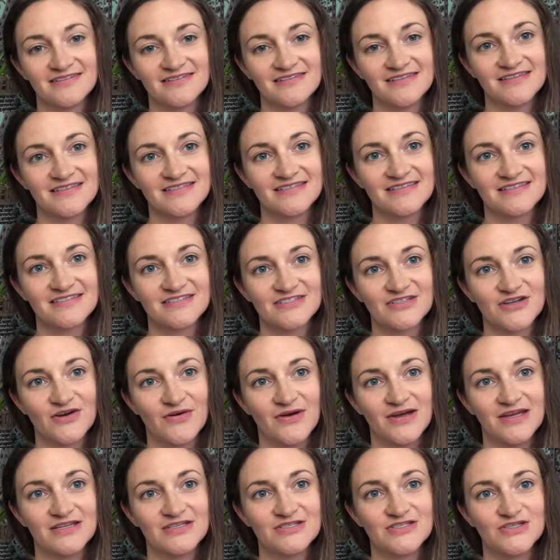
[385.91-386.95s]
This is
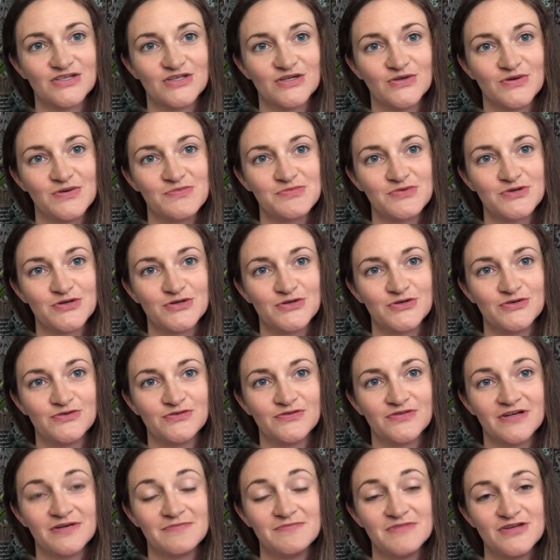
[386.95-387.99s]
going to improve
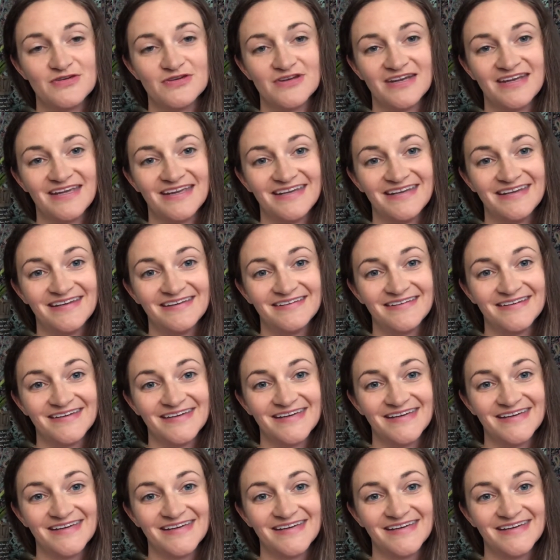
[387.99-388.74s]
immunity